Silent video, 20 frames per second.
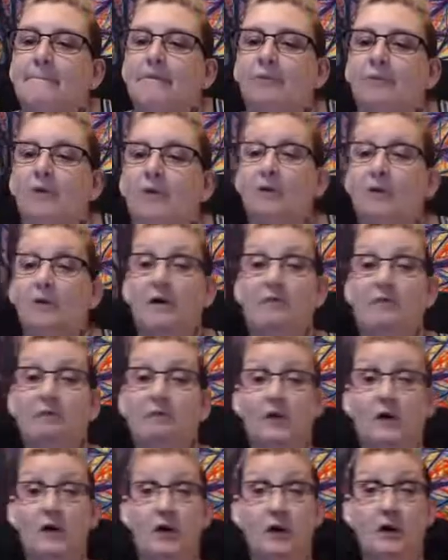Why wait
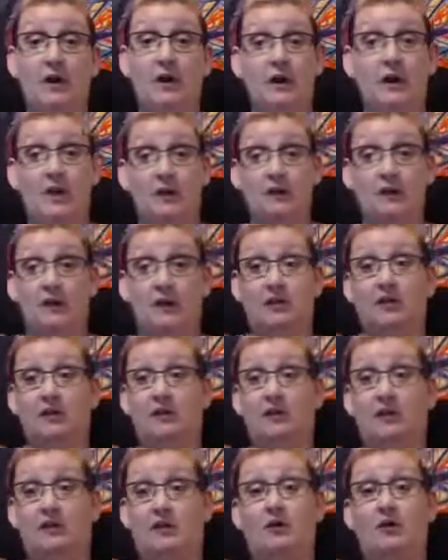for
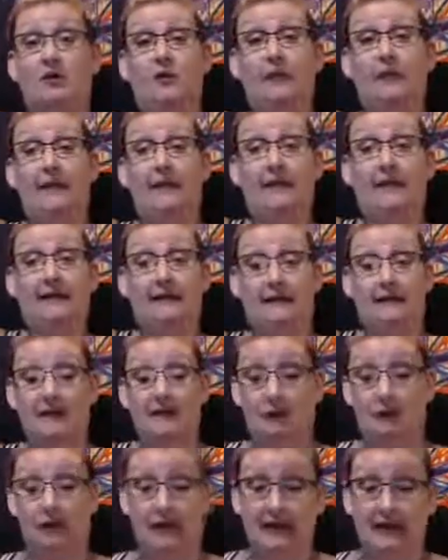Yolanda? I
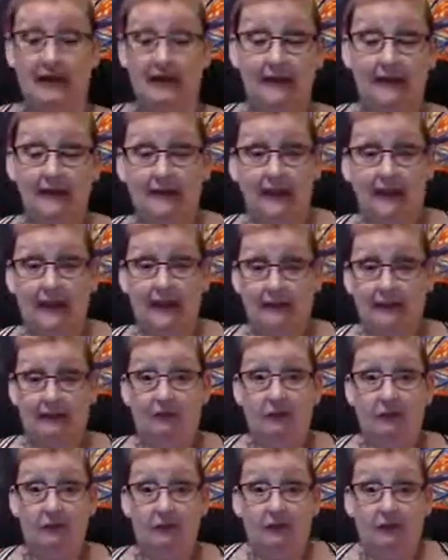want to again thank
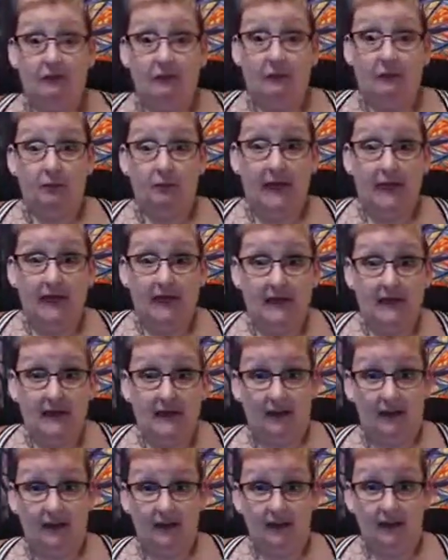everybody for being
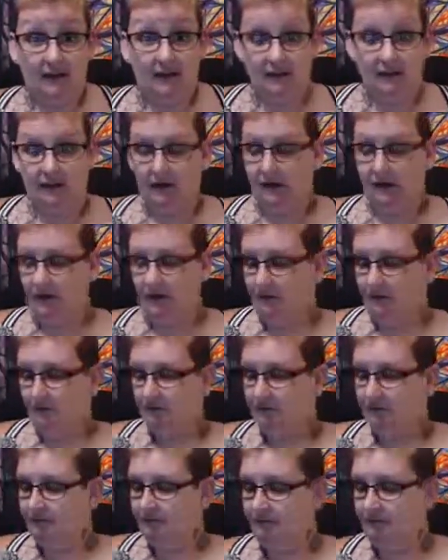here.
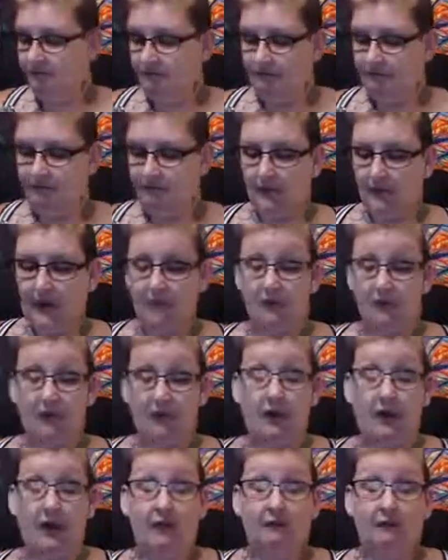I'm
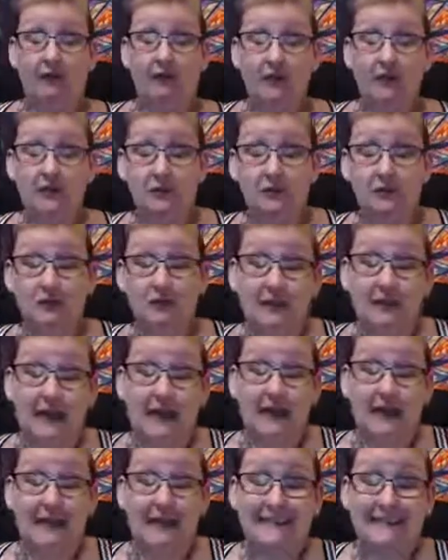here every
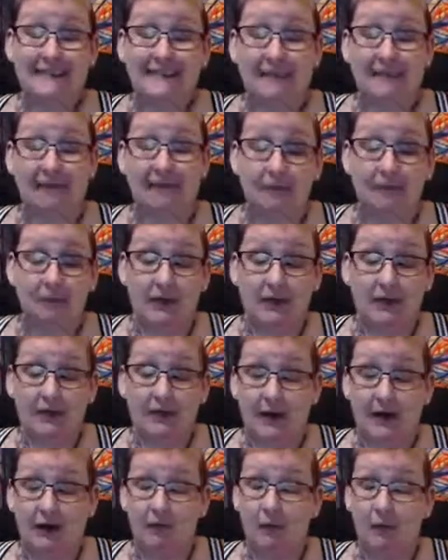Tuesday at 7
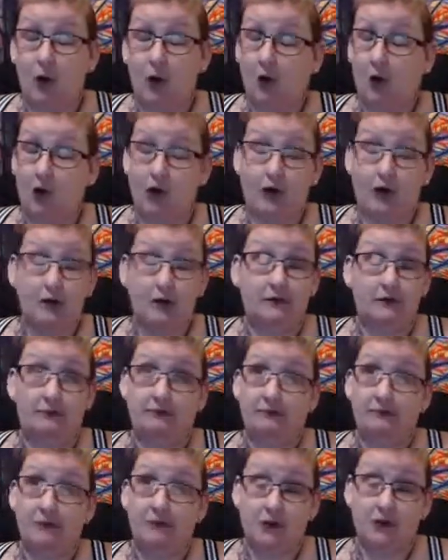p.m. or
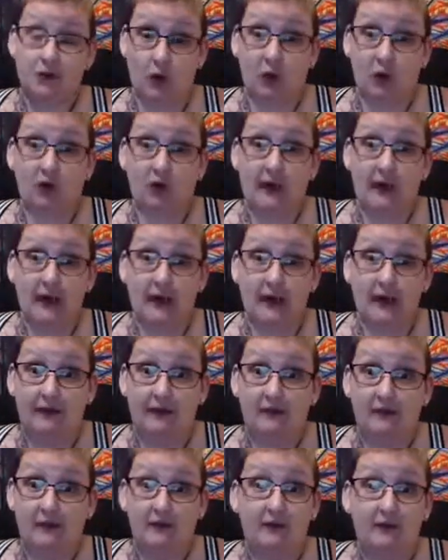shortly
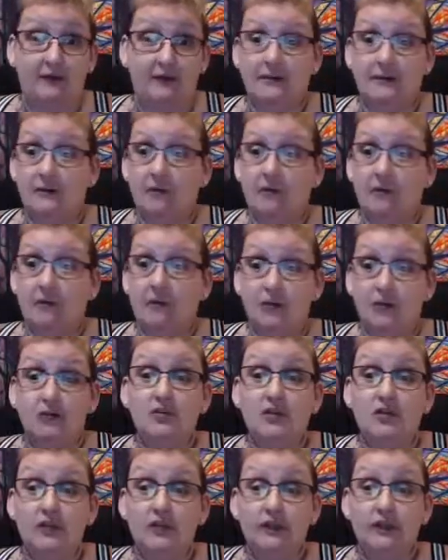after because I'm
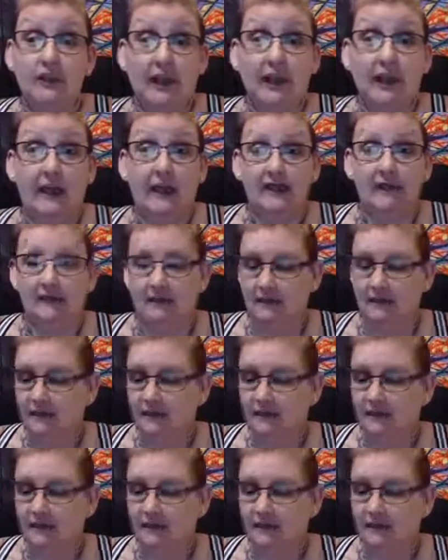usually late.